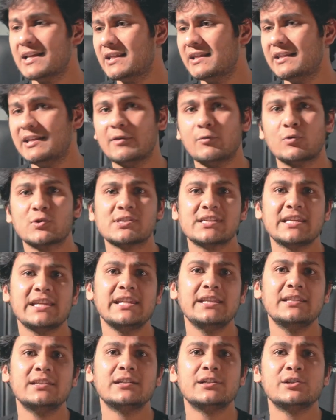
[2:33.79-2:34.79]
There was
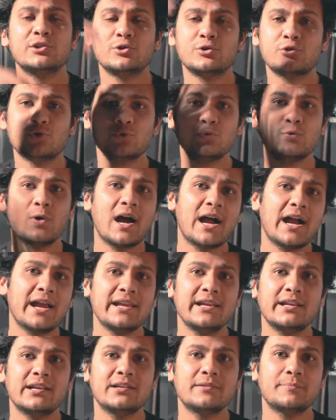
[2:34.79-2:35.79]
either 2
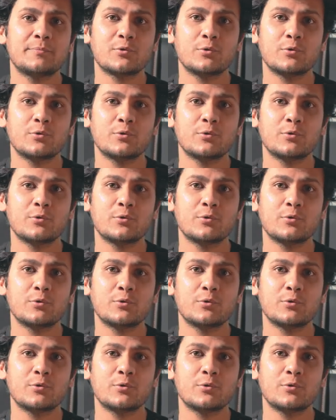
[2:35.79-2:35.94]
high-end